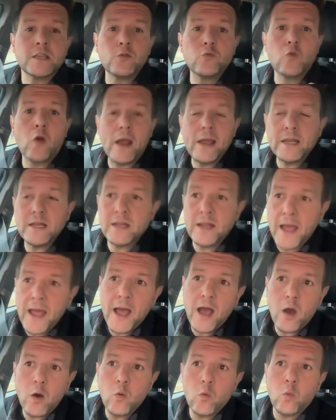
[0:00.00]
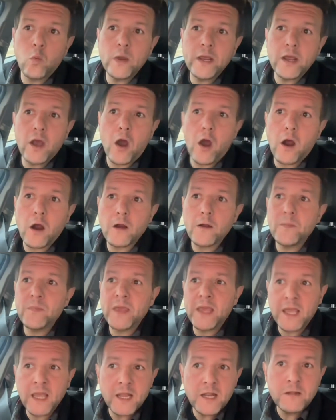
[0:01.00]
right now we are
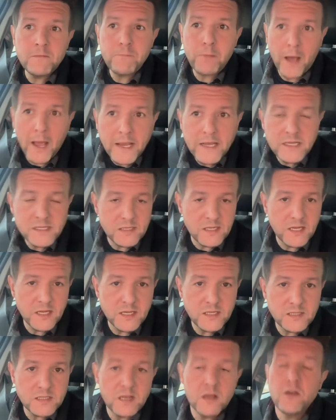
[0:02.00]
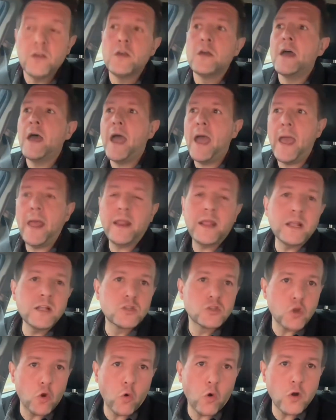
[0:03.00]
in Pisces heading
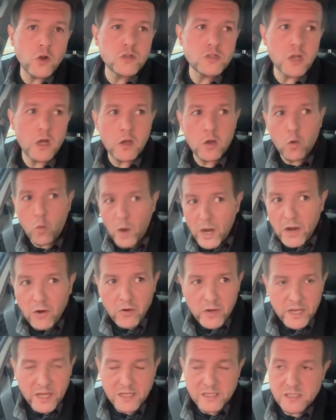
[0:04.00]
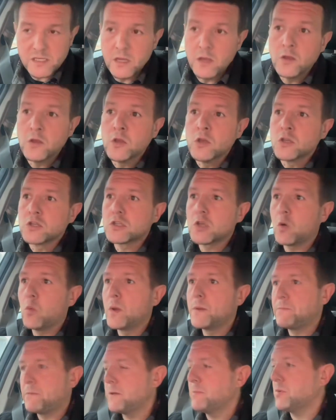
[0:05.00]
towards Aquarius. So when
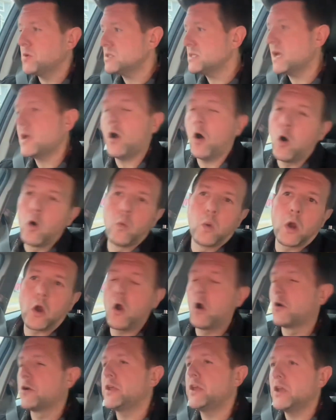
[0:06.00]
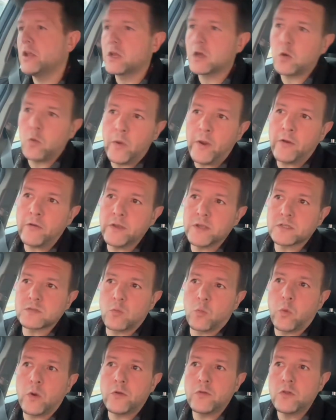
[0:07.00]
people say, oh, we're already in Aquarius,
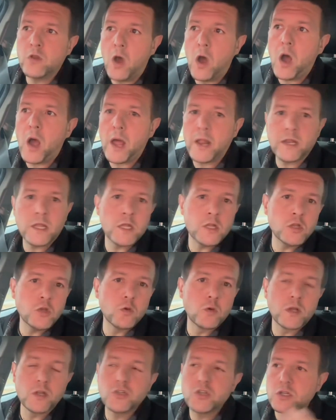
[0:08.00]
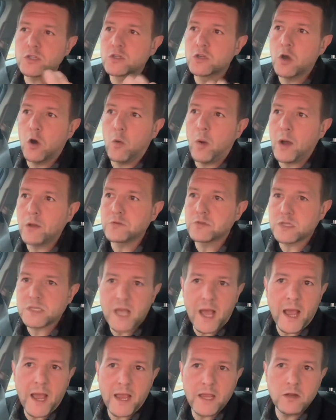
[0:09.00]
we're not. And you can just go
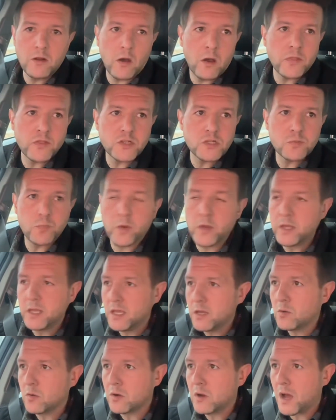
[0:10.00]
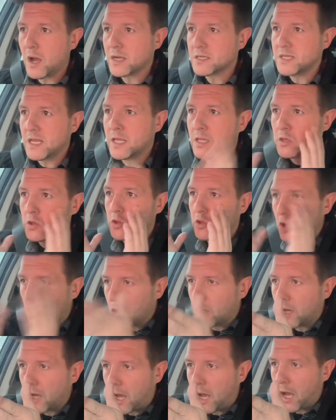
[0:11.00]
outside on the spring equinox and
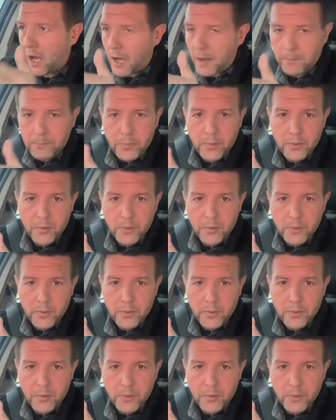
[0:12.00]
look up,